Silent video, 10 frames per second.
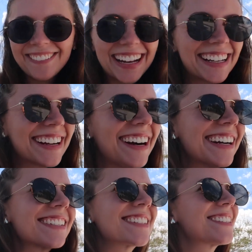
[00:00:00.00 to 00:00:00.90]
Oh my
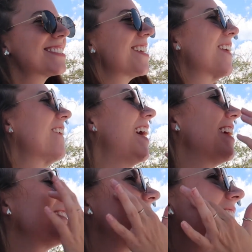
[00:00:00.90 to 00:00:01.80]
gosh. So
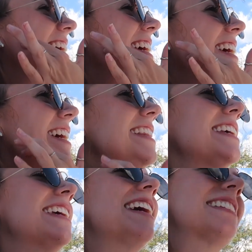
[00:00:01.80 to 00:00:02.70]
I'm running the